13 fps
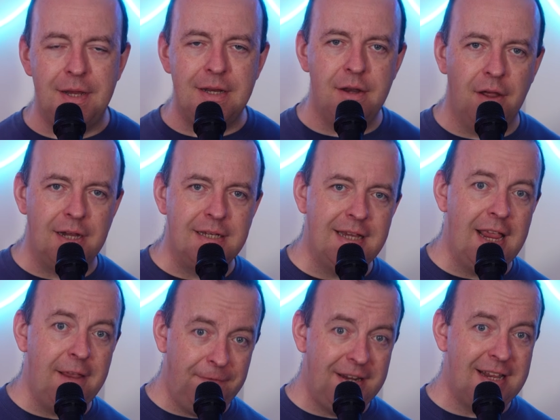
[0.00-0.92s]
be nice
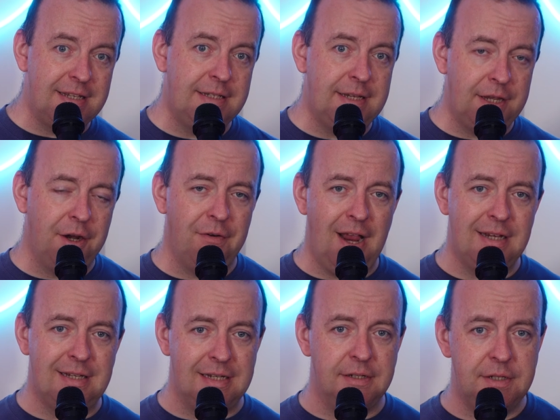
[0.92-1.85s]
if it is
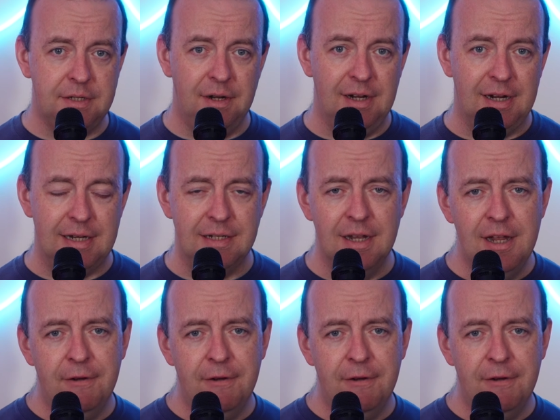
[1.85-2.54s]
TRS inside